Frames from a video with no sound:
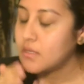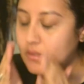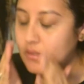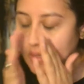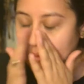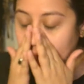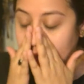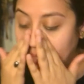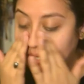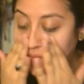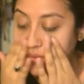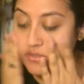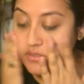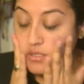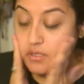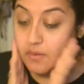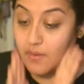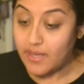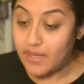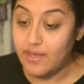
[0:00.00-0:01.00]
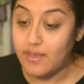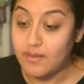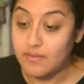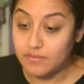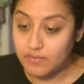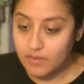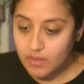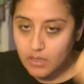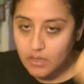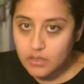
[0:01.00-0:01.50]
Okay, so I have
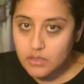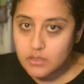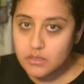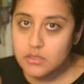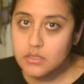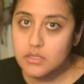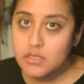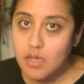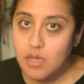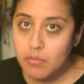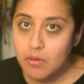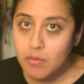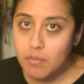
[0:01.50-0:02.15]
double